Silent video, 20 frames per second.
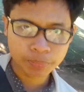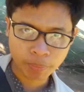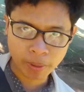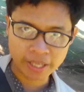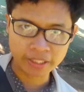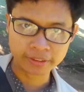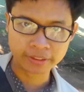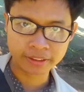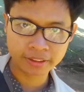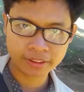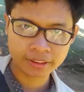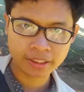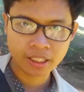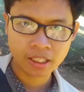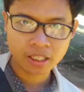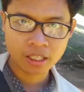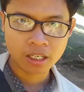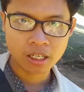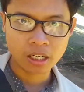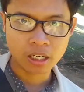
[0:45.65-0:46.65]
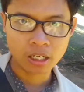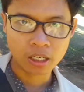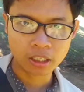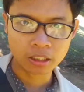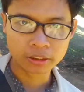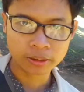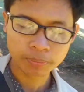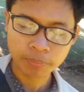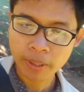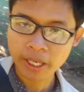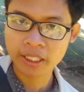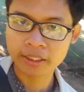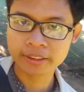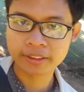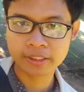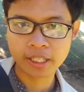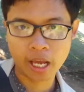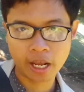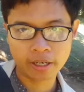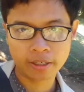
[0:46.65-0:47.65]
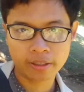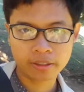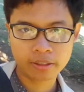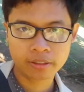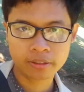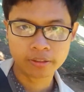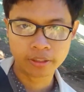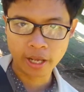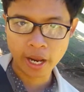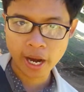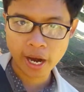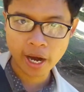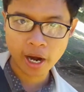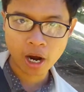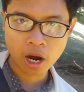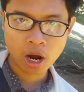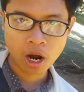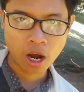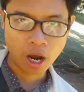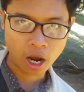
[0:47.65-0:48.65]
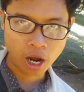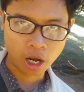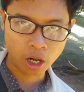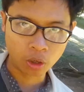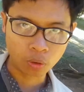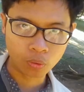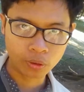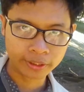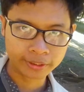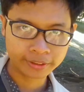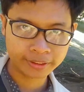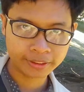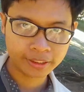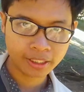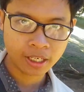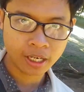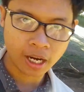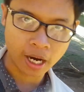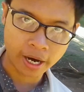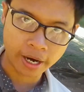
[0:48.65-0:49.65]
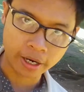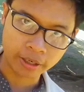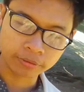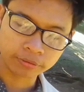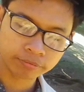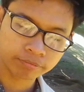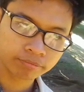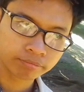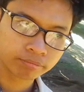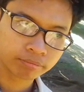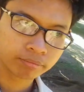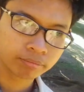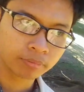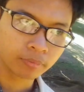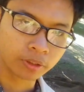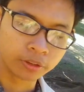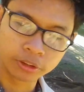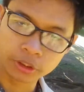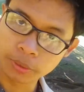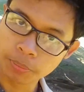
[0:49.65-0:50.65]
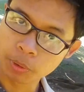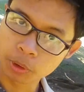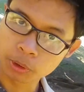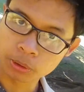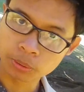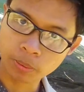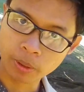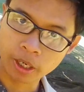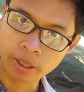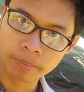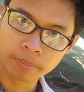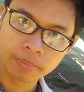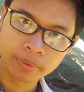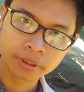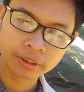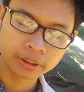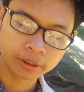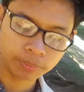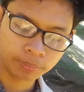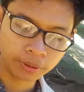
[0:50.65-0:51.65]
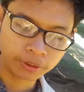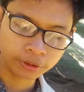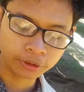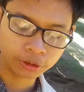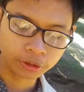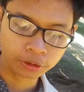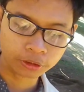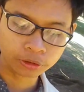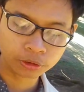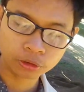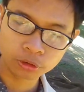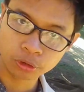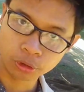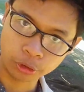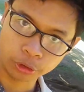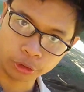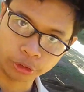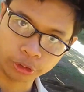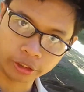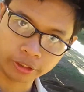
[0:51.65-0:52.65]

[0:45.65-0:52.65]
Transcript: space, a space that they always have the gymnosperm species in